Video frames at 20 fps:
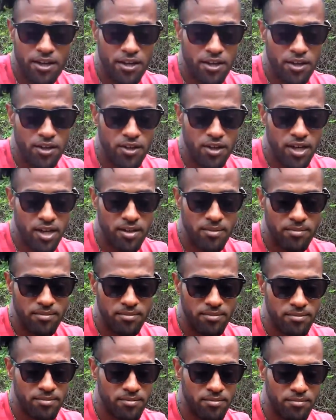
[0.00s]
You know, um,
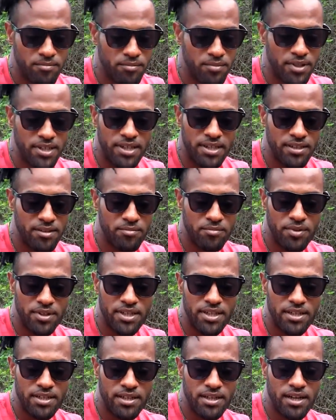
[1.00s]
brilliant,
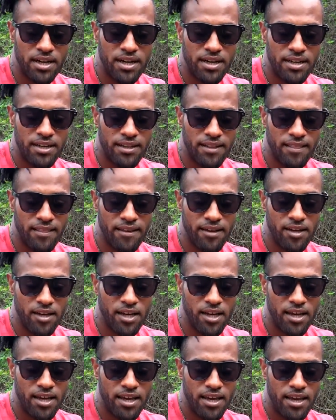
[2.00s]
brilliant guy.
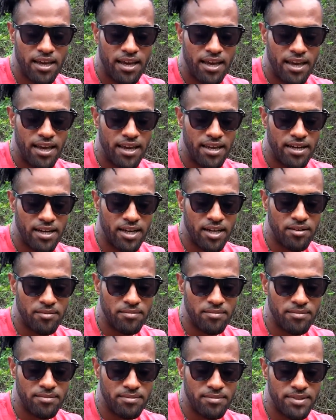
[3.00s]
And
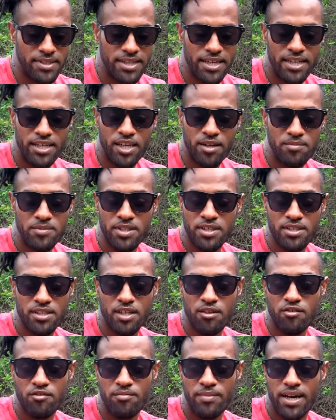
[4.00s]
um, he ended up just
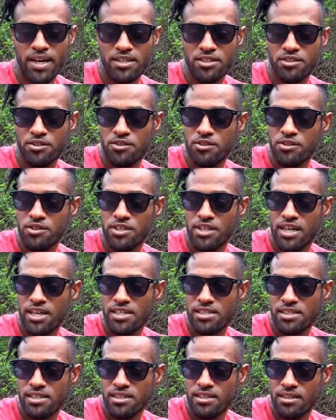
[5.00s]
coming back to New
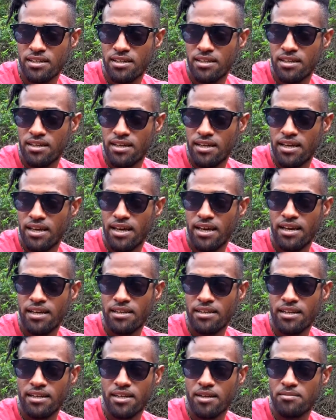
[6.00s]
Jersey
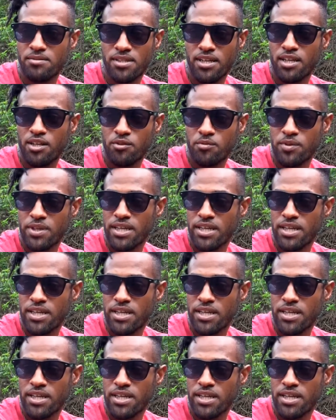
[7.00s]
and ended up selling